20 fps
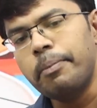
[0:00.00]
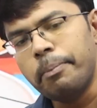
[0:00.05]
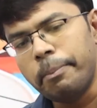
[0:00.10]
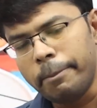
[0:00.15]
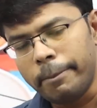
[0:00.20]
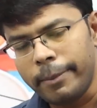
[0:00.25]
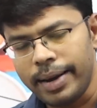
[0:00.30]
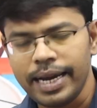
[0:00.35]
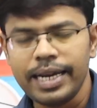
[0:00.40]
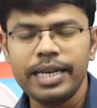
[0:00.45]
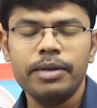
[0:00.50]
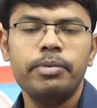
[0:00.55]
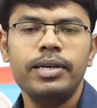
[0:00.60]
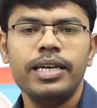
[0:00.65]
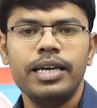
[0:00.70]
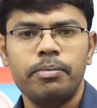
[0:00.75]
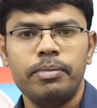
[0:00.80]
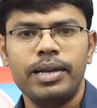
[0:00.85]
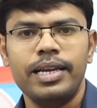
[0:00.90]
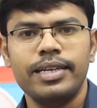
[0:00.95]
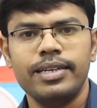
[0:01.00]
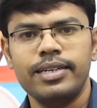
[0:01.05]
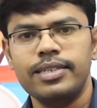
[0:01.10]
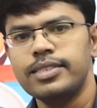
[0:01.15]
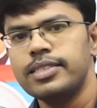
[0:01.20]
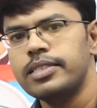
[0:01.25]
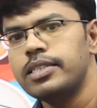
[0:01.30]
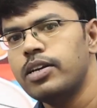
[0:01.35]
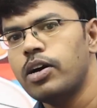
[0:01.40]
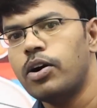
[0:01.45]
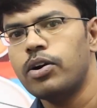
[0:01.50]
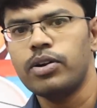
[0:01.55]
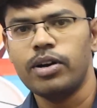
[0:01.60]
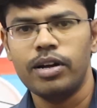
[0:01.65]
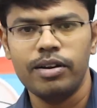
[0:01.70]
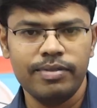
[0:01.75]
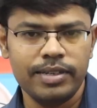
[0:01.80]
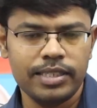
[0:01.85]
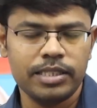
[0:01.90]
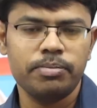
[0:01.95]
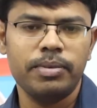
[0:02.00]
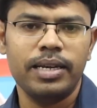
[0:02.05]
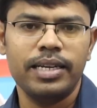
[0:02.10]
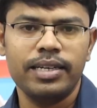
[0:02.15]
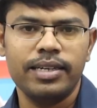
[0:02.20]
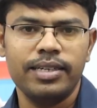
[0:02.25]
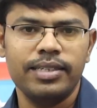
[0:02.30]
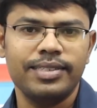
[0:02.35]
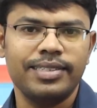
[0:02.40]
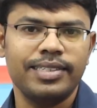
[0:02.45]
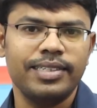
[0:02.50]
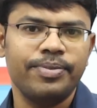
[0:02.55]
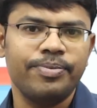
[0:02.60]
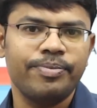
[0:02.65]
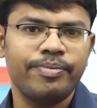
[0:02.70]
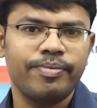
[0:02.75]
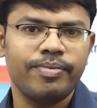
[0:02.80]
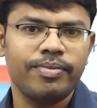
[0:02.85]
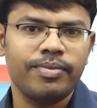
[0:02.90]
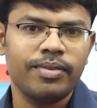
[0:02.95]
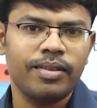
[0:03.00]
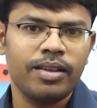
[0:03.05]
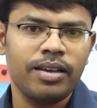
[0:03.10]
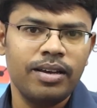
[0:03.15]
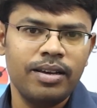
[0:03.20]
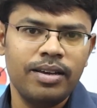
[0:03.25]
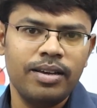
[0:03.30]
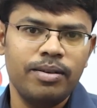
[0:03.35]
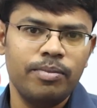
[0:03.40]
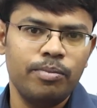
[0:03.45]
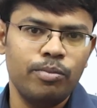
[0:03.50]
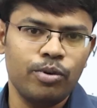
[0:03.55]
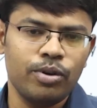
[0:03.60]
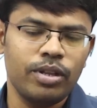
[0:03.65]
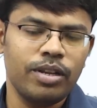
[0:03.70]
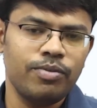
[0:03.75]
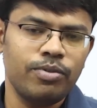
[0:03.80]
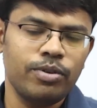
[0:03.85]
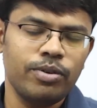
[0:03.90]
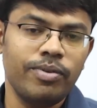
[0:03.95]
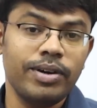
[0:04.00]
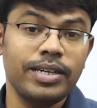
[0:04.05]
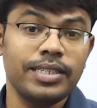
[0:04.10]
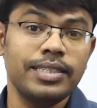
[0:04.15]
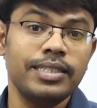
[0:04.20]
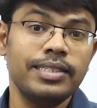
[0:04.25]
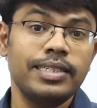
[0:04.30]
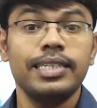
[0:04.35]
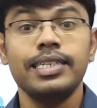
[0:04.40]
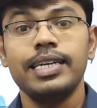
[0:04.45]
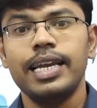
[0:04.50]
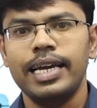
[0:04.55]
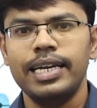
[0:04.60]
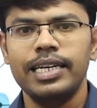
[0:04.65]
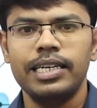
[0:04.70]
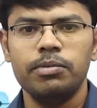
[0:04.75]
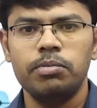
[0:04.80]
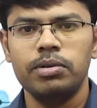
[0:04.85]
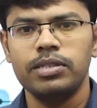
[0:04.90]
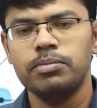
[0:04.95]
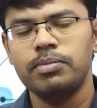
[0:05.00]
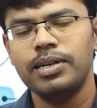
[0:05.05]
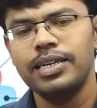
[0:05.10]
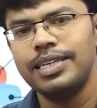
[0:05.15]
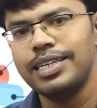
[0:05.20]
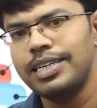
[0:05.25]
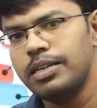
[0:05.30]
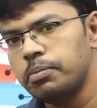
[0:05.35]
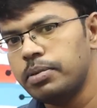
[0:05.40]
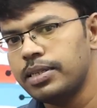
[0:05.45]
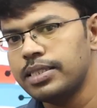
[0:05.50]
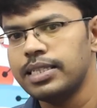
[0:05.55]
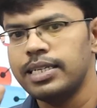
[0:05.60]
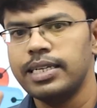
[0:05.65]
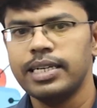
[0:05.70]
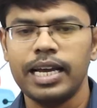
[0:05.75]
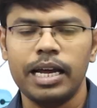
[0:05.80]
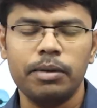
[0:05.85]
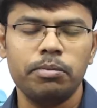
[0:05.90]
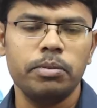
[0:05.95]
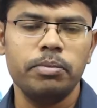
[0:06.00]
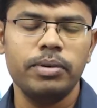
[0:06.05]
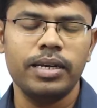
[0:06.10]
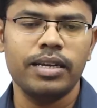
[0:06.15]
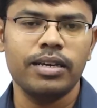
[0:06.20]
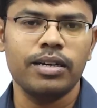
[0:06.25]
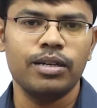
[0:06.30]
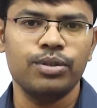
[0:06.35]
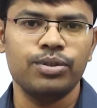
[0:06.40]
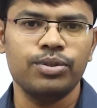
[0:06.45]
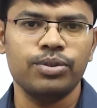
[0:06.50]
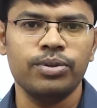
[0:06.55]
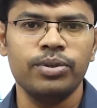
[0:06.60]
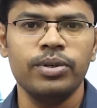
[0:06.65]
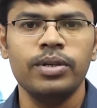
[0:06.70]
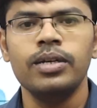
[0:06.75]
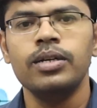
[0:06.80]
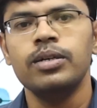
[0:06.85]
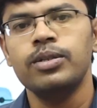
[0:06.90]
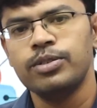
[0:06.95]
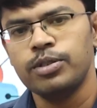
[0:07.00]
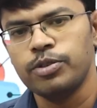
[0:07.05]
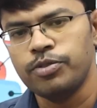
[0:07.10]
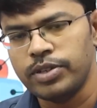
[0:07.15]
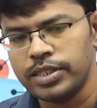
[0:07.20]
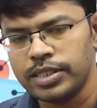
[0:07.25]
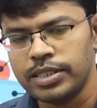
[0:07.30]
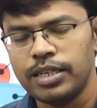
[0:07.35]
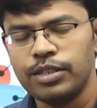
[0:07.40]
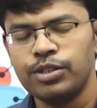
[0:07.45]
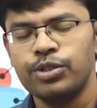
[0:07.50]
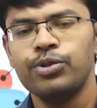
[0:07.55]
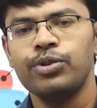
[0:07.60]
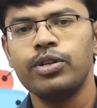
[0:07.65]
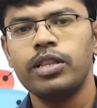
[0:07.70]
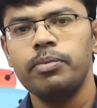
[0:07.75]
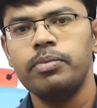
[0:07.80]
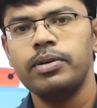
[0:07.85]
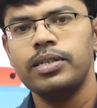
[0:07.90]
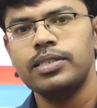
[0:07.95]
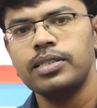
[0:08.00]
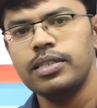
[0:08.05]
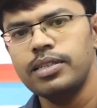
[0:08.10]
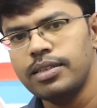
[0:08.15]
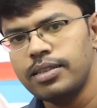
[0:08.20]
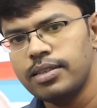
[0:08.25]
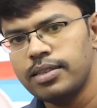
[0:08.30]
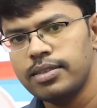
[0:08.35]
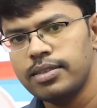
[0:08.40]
malignancy, not always malignancy. More than 4, what is the chance? 90%, but 10% it can be benign also. So first assure the patient,